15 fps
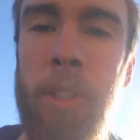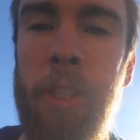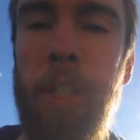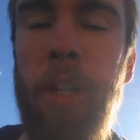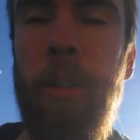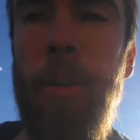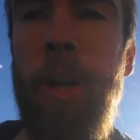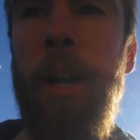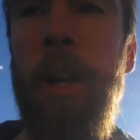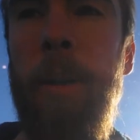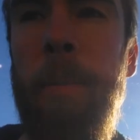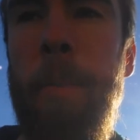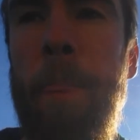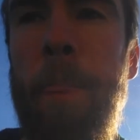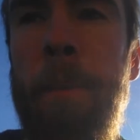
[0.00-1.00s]
start
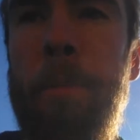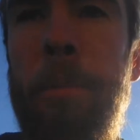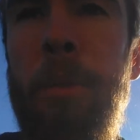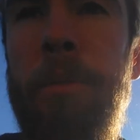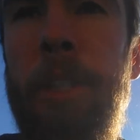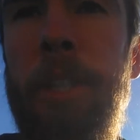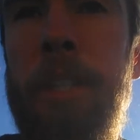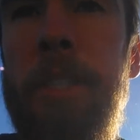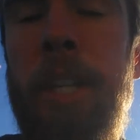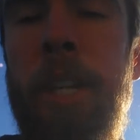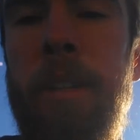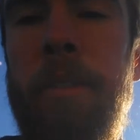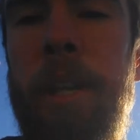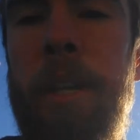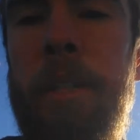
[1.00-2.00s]
um, moving your
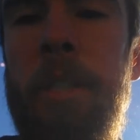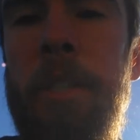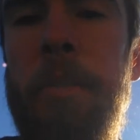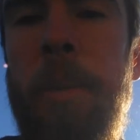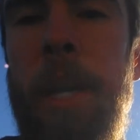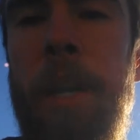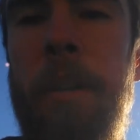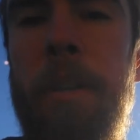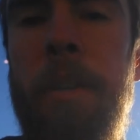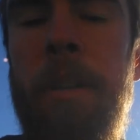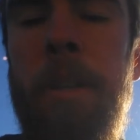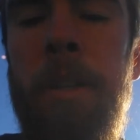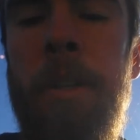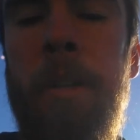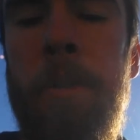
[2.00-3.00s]
tongue around in your mouth
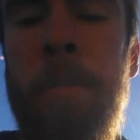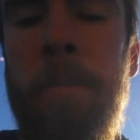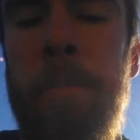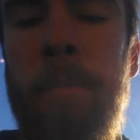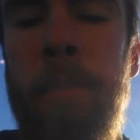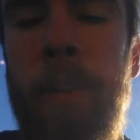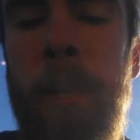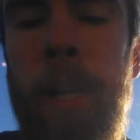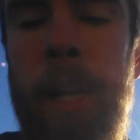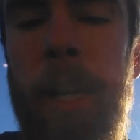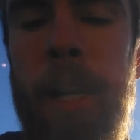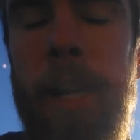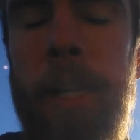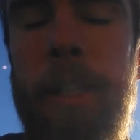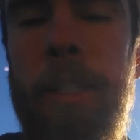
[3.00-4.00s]

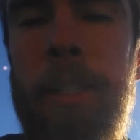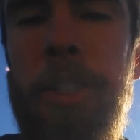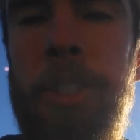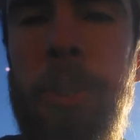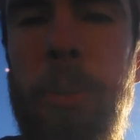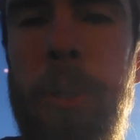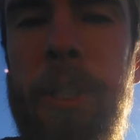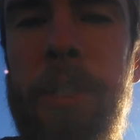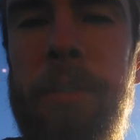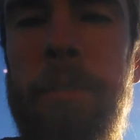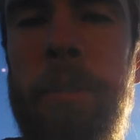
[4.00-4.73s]
and switch